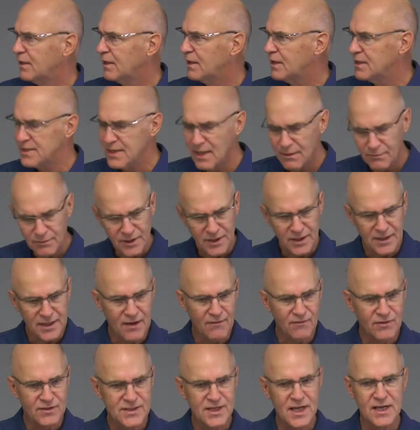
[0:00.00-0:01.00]
Isn't that what the
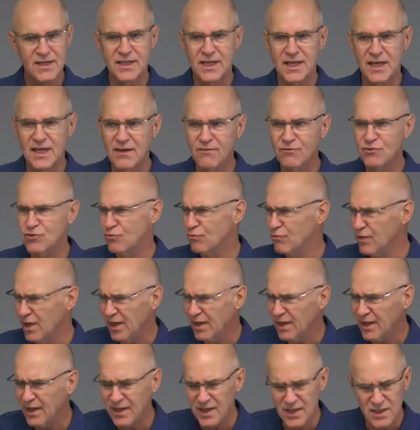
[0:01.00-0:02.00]
devil said to Eve?
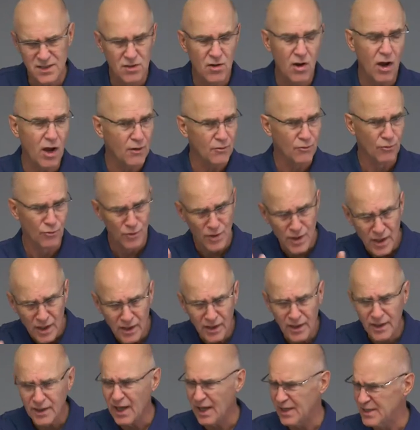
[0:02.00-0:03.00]
Really? Is God
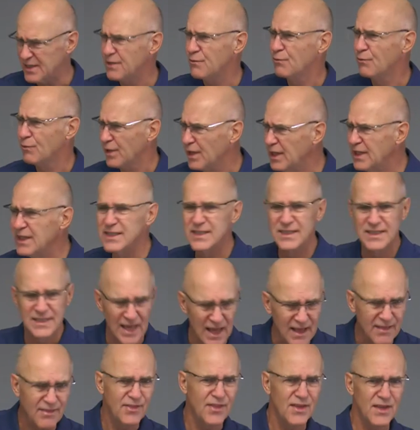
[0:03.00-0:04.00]
really? Has He really
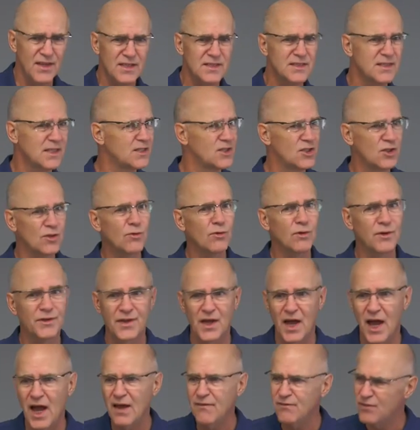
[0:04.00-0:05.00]
said this? That you will
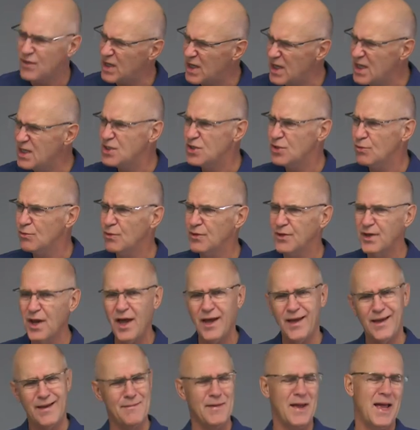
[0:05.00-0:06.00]
die? If you eat, you will
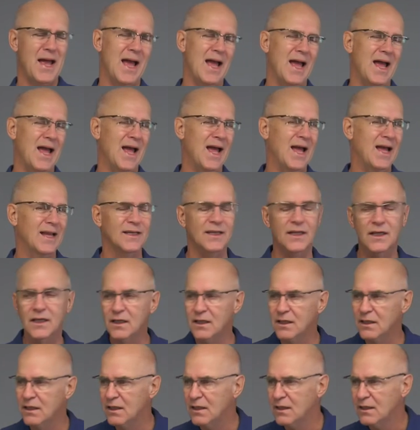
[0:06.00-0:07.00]
die? Come on.
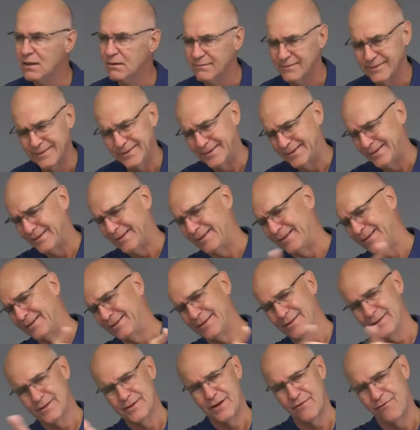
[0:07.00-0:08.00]
Just,
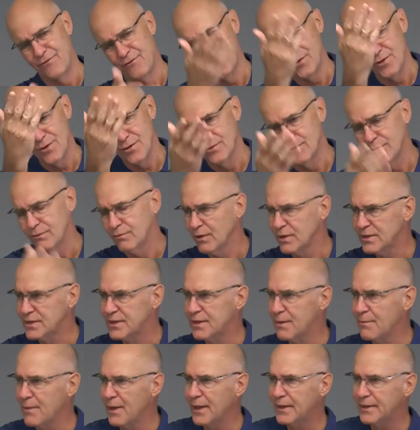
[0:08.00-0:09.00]
just the fruit. What's
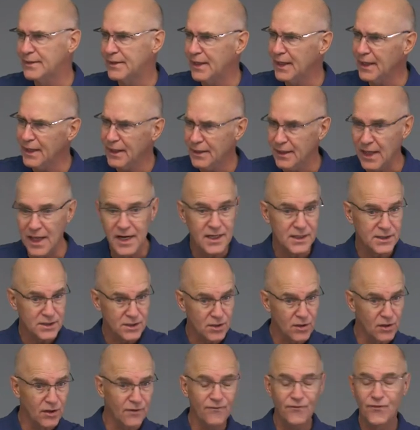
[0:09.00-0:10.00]
the big deal? And it's
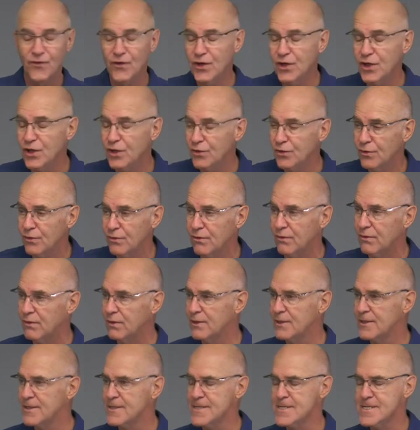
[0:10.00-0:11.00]
good for you.
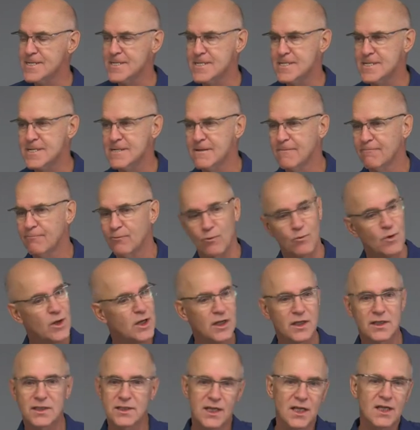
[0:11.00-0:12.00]
We
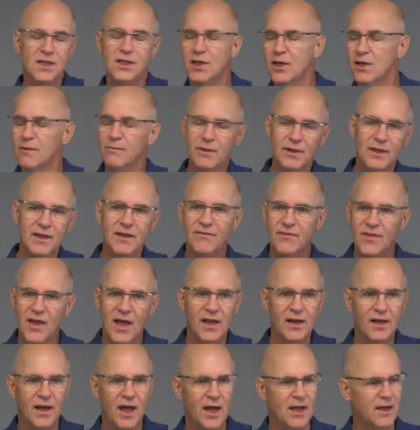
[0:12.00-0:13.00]
continue to believe
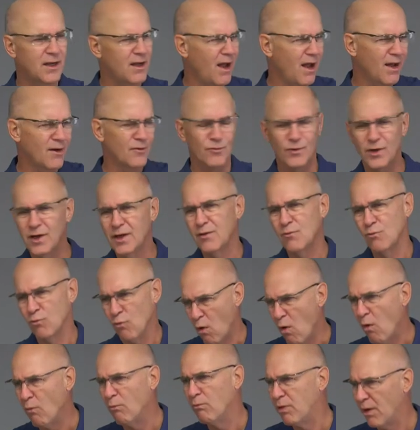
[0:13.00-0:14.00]
that lie. God really
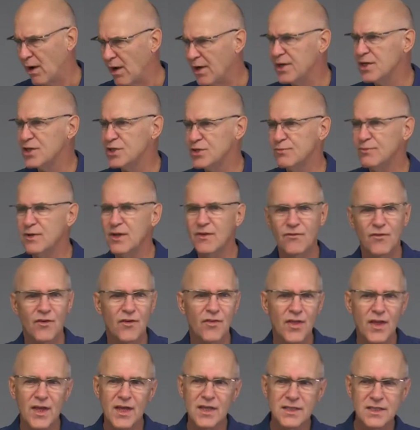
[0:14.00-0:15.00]
won't punish me for
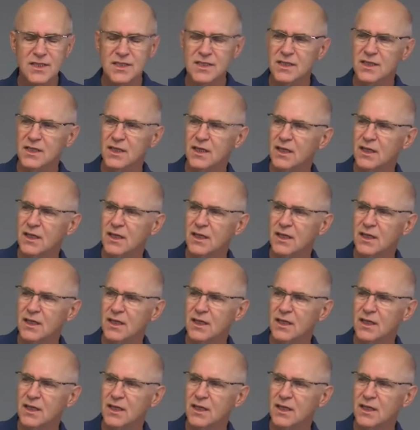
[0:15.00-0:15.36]
this.